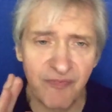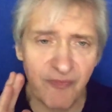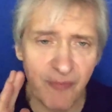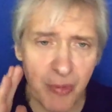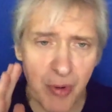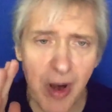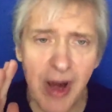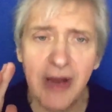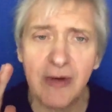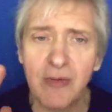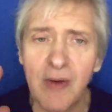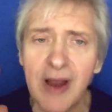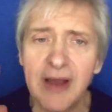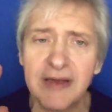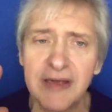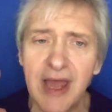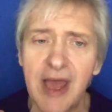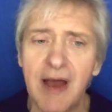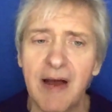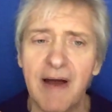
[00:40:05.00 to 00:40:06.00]
pray
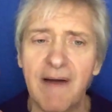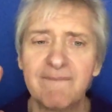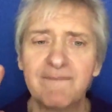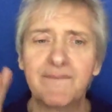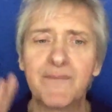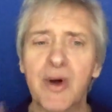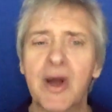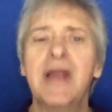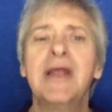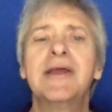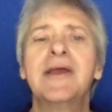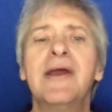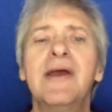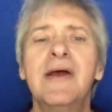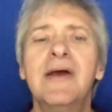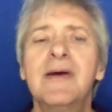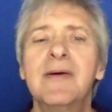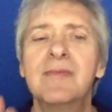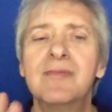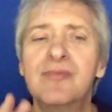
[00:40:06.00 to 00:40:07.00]
right now. I break
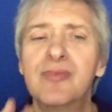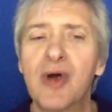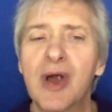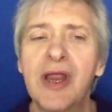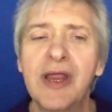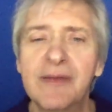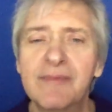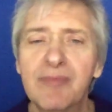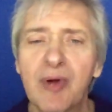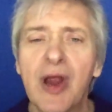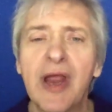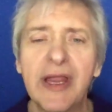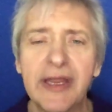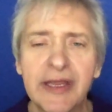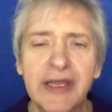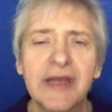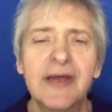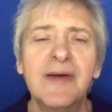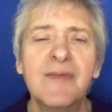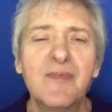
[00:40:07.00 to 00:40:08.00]
break
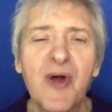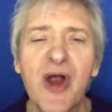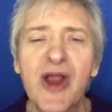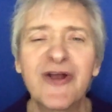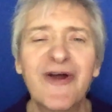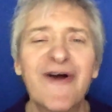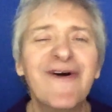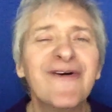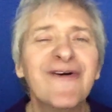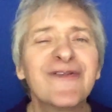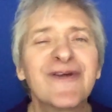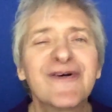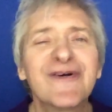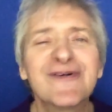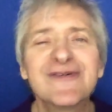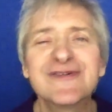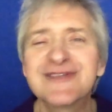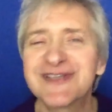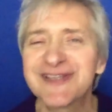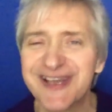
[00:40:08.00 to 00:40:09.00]
break break all
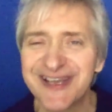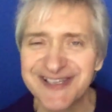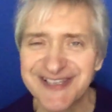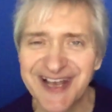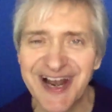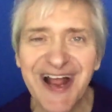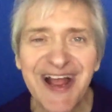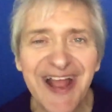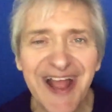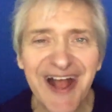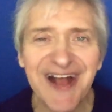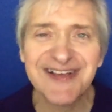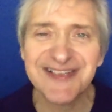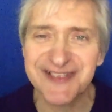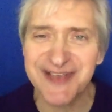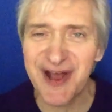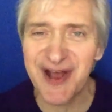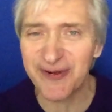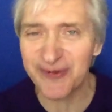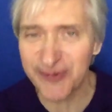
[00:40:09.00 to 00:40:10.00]
those things. And I ask
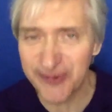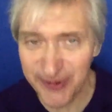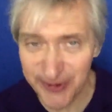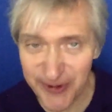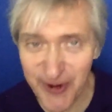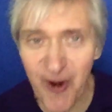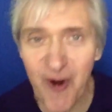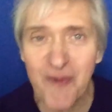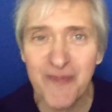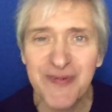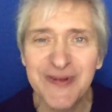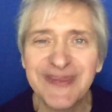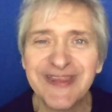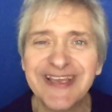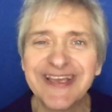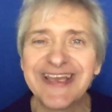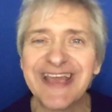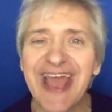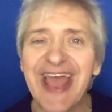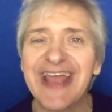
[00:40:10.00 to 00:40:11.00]
now, Lord, open the
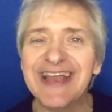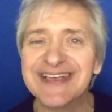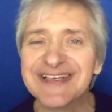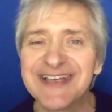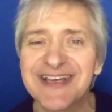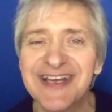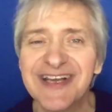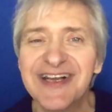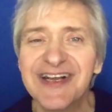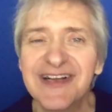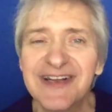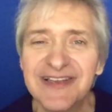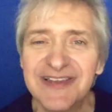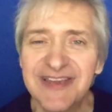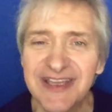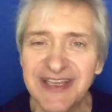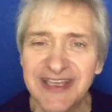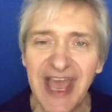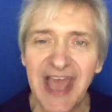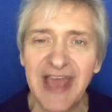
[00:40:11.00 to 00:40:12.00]
gate, the
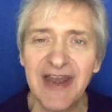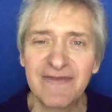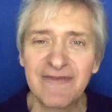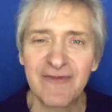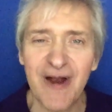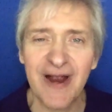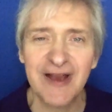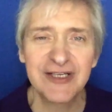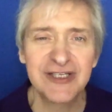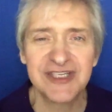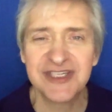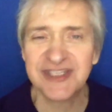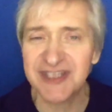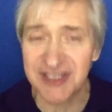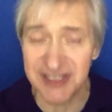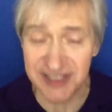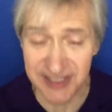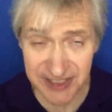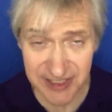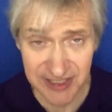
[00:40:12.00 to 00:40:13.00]
gate of
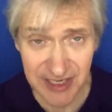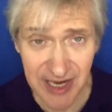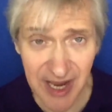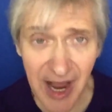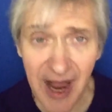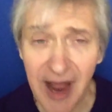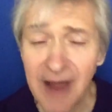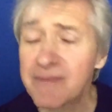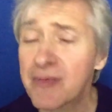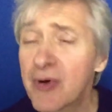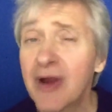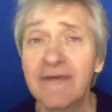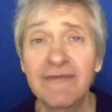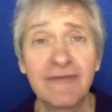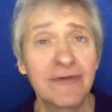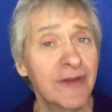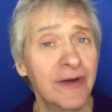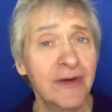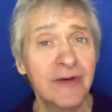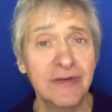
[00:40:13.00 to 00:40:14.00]
righteousness. I pray
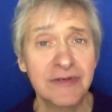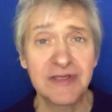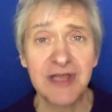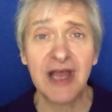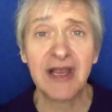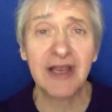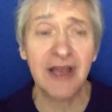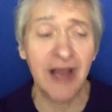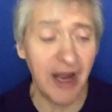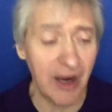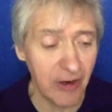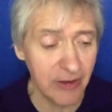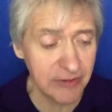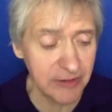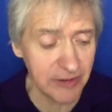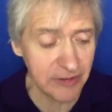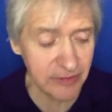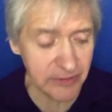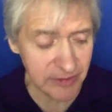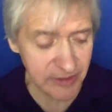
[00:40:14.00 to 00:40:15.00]
for those. I, I heard the
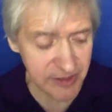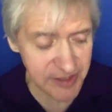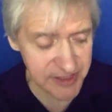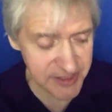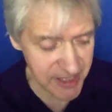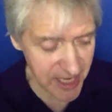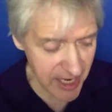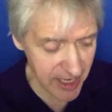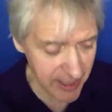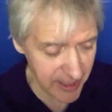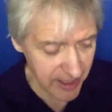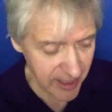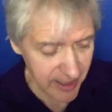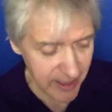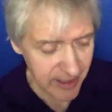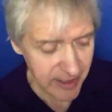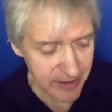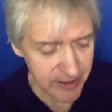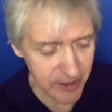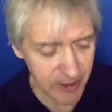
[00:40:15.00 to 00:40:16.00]
Lord say,
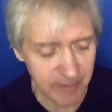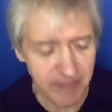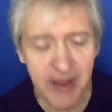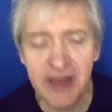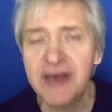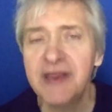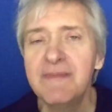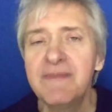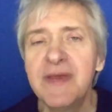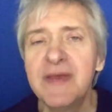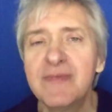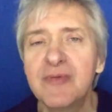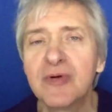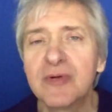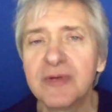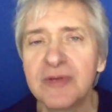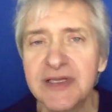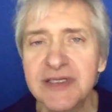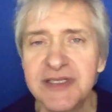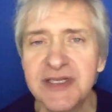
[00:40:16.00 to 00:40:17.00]
there are many people
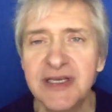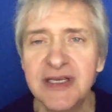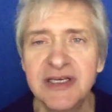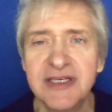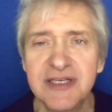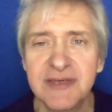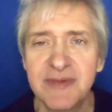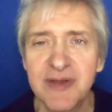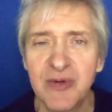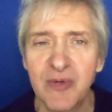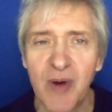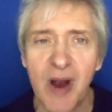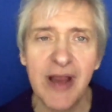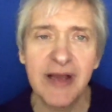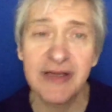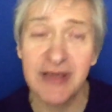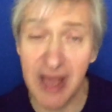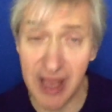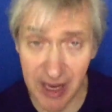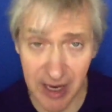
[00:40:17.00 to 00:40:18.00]
listening to me
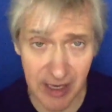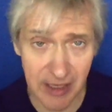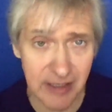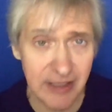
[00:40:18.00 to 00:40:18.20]
right now